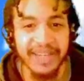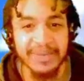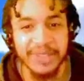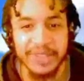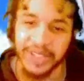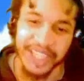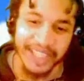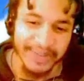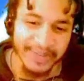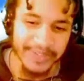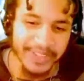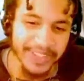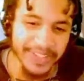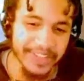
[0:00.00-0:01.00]

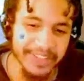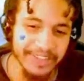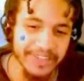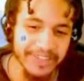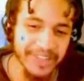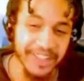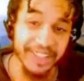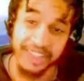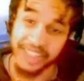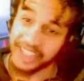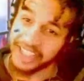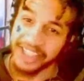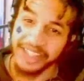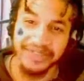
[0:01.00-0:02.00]
Drift. Let's check
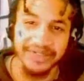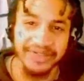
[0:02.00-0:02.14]
it out.